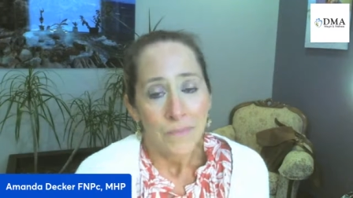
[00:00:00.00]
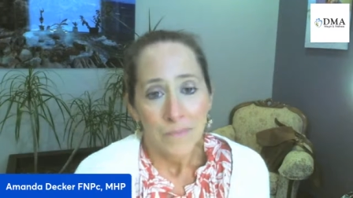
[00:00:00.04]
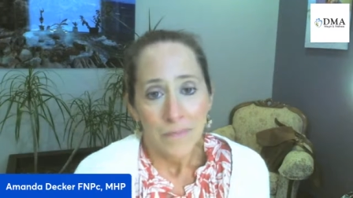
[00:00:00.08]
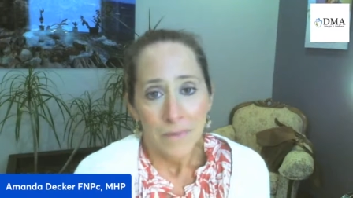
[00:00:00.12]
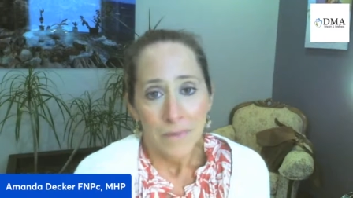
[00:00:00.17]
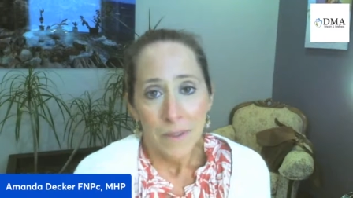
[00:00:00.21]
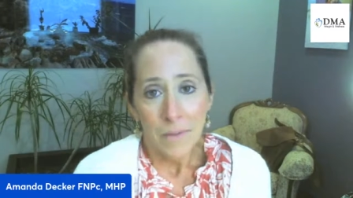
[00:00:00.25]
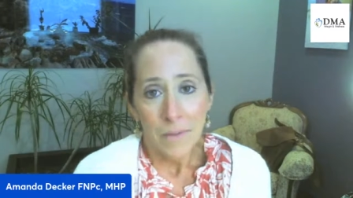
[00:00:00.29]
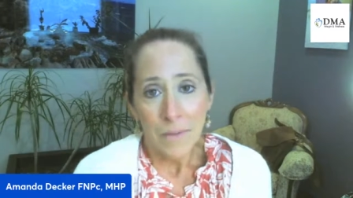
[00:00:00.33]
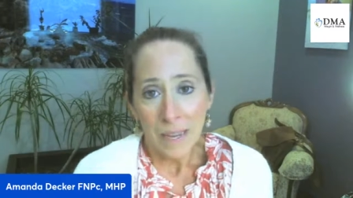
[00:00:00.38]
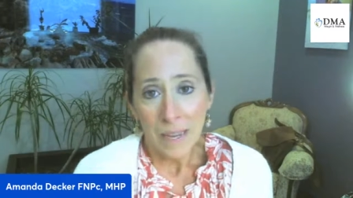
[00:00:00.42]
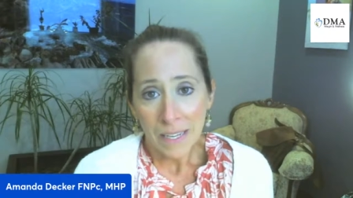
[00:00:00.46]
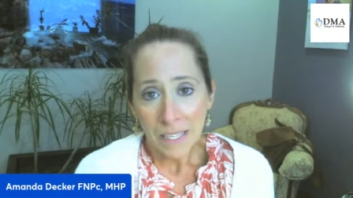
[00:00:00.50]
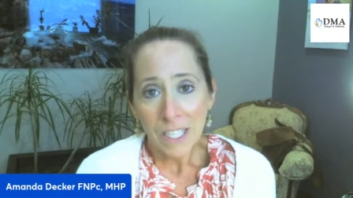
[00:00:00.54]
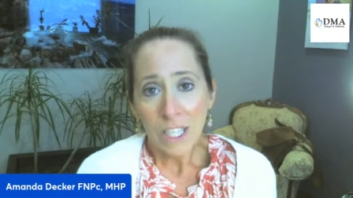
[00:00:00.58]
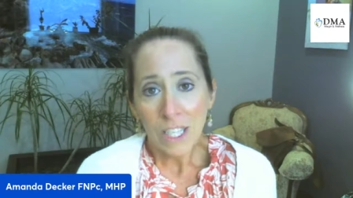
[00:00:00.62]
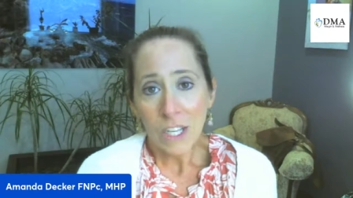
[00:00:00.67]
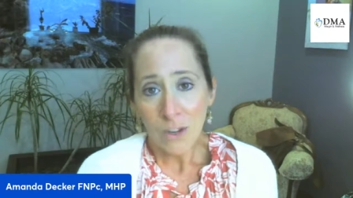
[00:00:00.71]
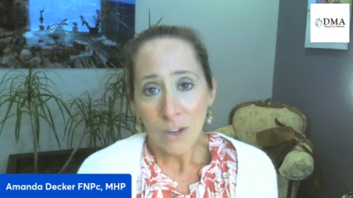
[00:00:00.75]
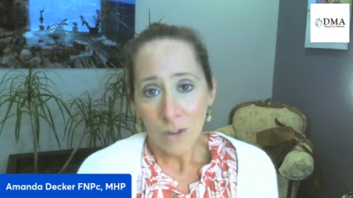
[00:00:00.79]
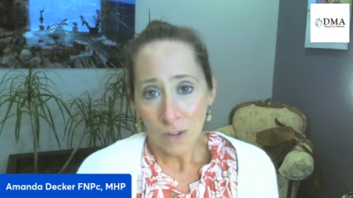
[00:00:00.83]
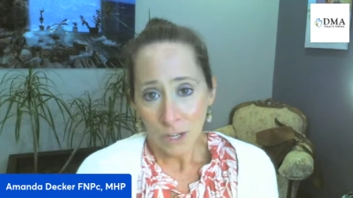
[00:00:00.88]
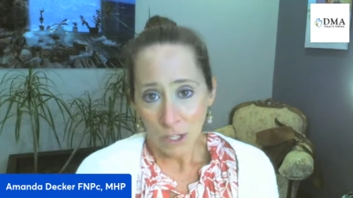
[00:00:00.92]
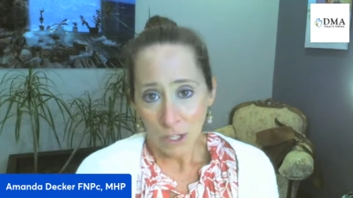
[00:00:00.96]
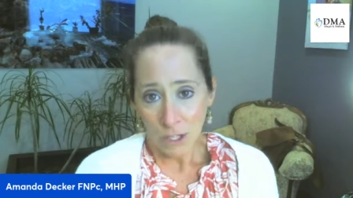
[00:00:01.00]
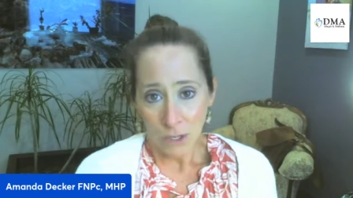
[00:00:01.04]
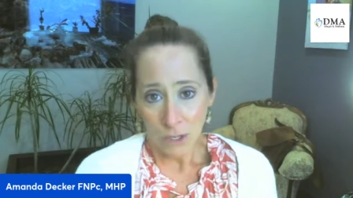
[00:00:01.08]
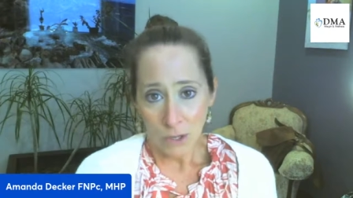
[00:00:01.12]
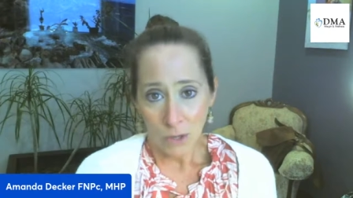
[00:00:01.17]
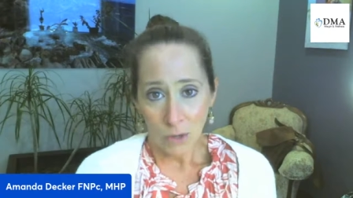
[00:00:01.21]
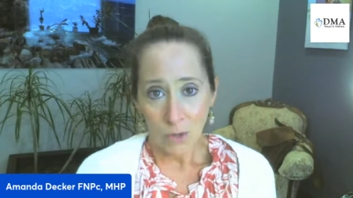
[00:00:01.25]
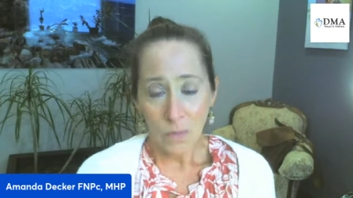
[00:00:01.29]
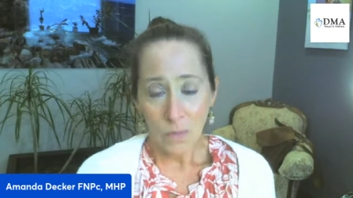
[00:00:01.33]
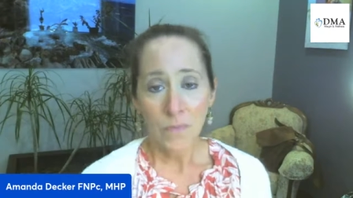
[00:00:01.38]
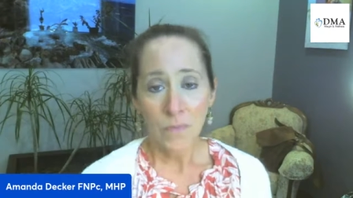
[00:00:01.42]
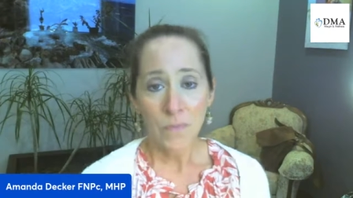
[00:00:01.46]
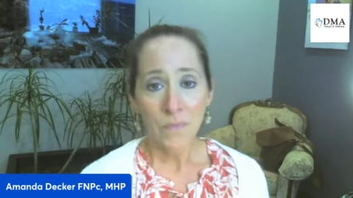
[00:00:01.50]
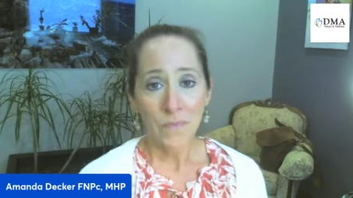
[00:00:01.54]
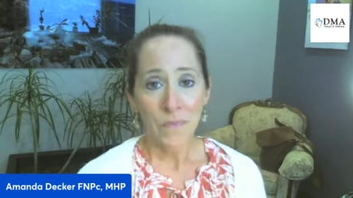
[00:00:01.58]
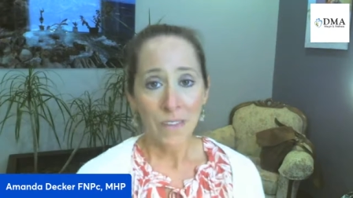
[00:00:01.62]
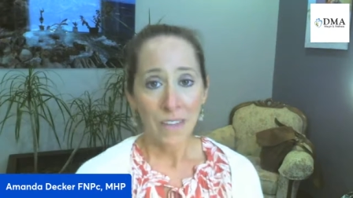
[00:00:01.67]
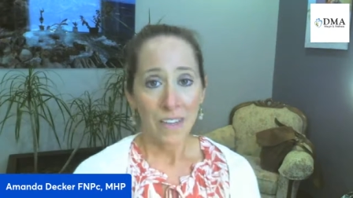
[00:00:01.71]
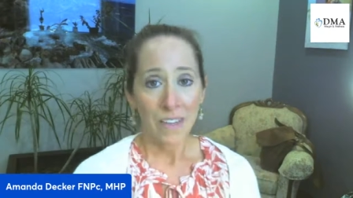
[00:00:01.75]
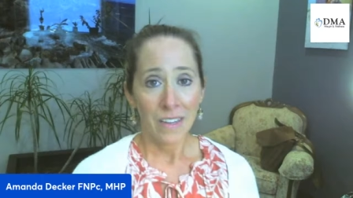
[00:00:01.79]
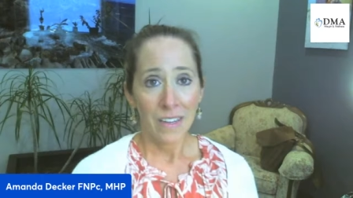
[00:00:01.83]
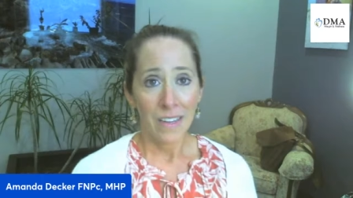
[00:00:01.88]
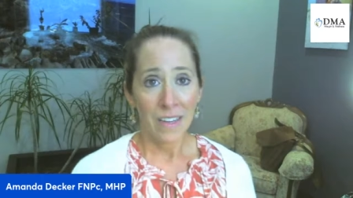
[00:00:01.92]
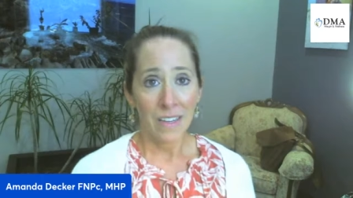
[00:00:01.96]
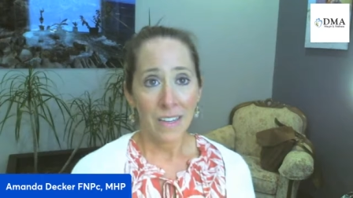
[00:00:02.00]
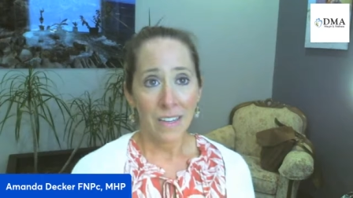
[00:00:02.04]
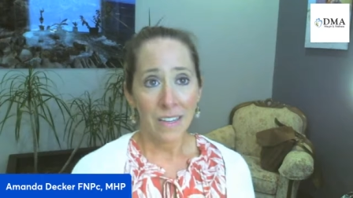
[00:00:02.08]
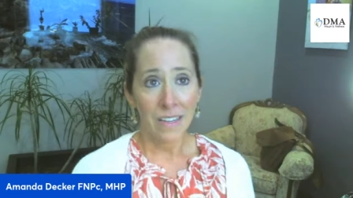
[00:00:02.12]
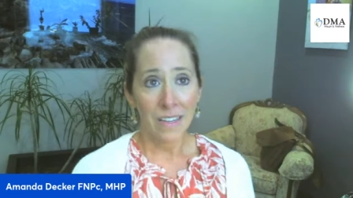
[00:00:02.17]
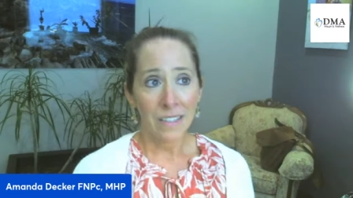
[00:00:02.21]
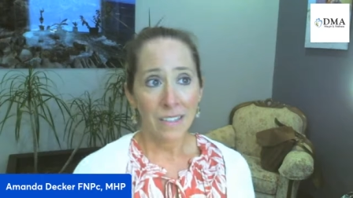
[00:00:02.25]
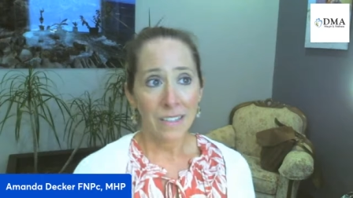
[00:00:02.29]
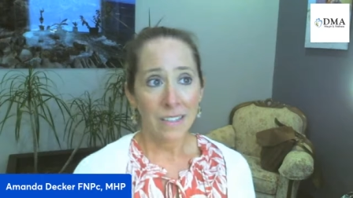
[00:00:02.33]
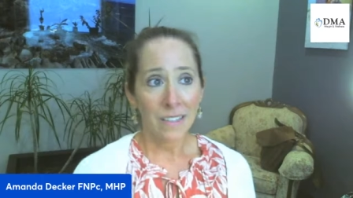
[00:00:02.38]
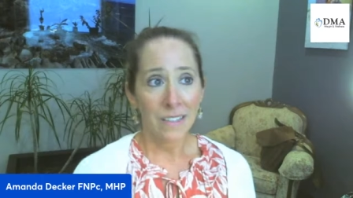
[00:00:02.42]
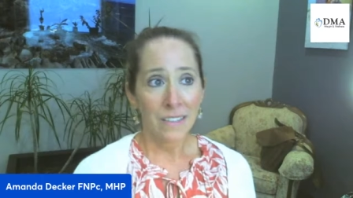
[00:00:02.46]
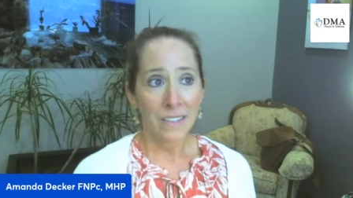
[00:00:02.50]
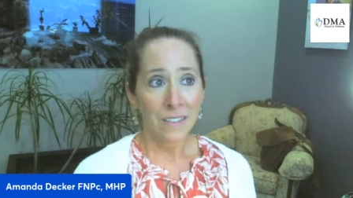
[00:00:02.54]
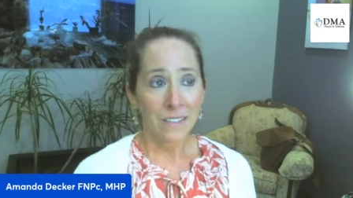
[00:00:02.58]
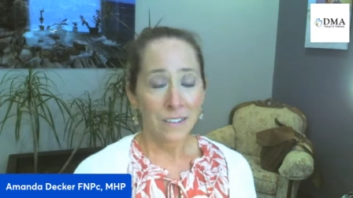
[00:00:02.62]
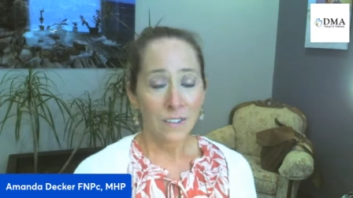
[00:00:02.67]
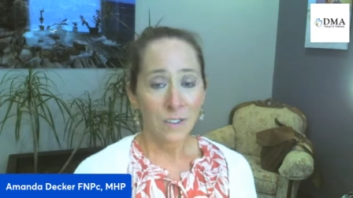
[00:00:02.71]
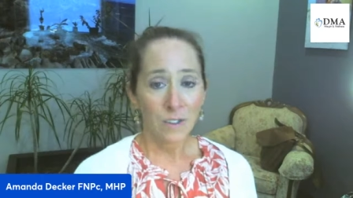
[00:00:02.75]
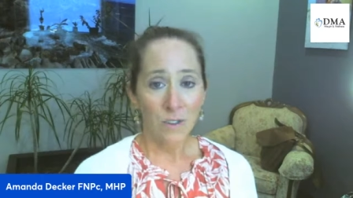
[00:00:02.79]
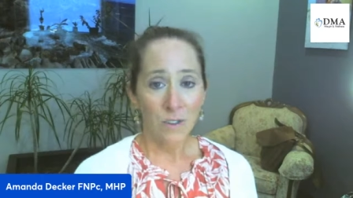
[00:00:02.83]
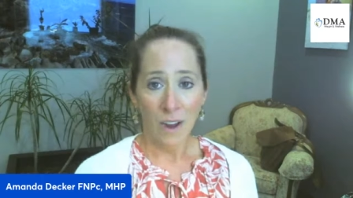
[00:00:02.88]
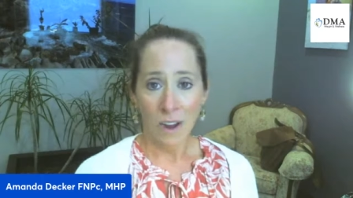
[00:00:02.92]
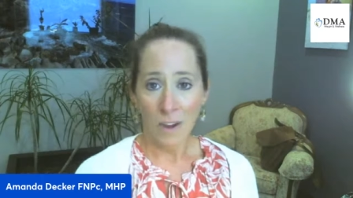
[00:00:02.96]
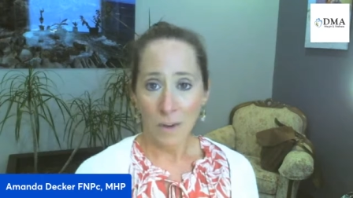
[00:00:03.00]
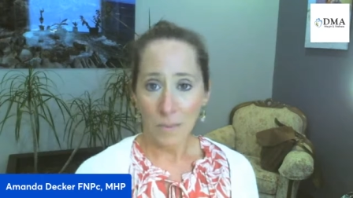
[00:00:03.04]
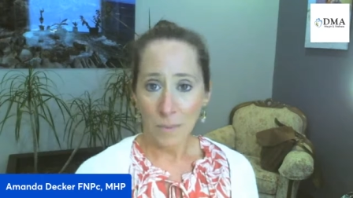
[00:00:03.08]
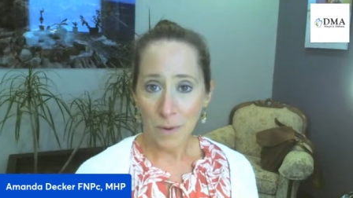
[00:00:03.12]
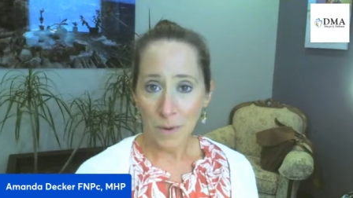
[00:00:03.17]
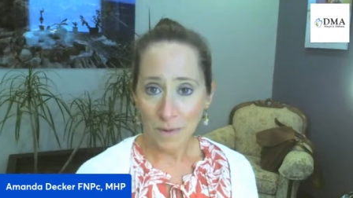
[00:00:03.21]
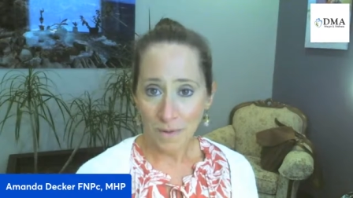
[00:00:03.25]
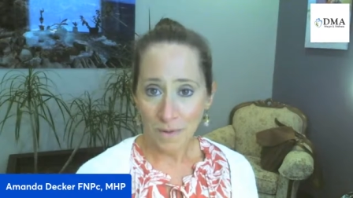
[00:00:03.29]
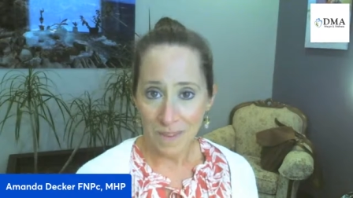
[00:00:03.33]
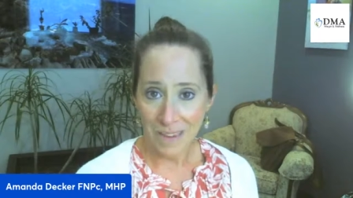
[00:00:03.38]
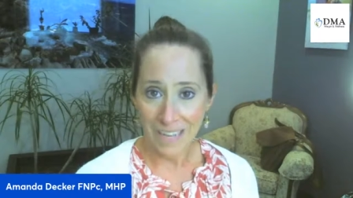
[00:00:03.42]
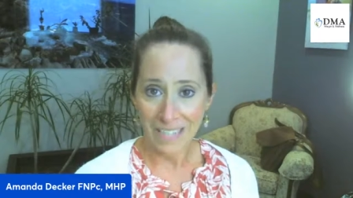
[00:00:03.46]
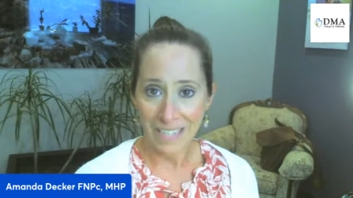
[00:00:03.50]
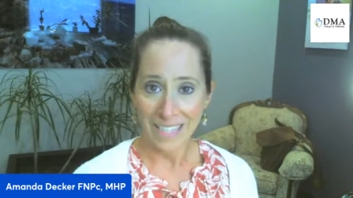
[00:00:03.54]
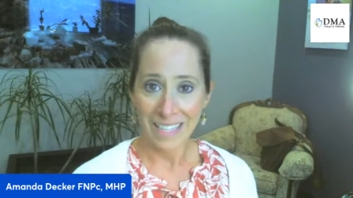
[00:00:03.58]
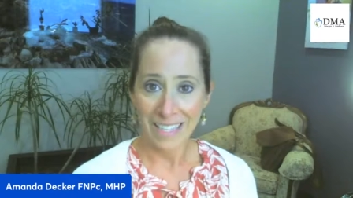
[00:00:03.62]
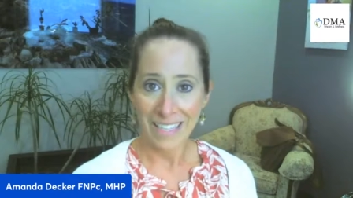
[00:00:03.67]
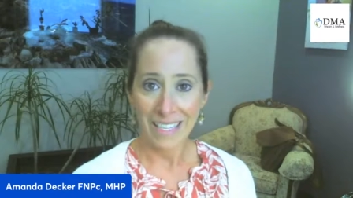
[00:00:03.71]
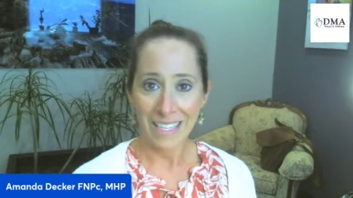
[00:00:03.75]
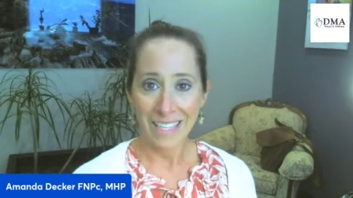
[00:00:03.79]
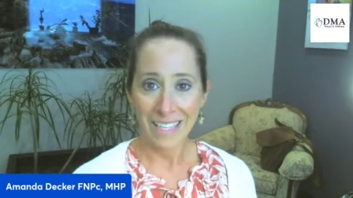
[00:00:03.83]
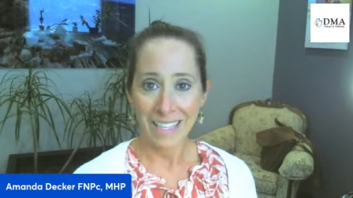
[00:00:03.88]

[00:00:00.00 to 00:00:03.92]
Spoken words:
The best thing you can do is try to prevent